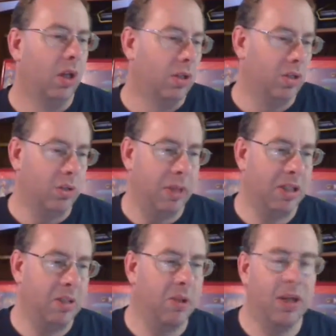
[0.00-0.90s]
So
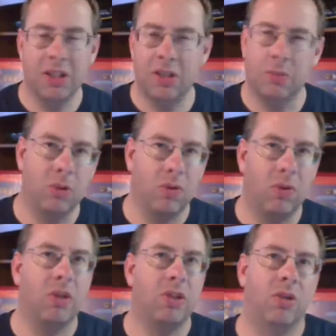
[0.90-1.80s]
basically, because it blew through
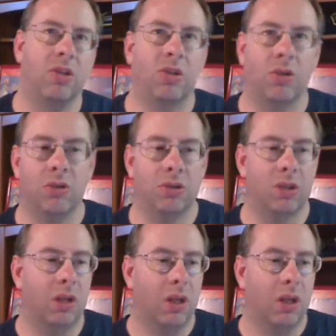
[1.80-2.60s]
all these stretch goals,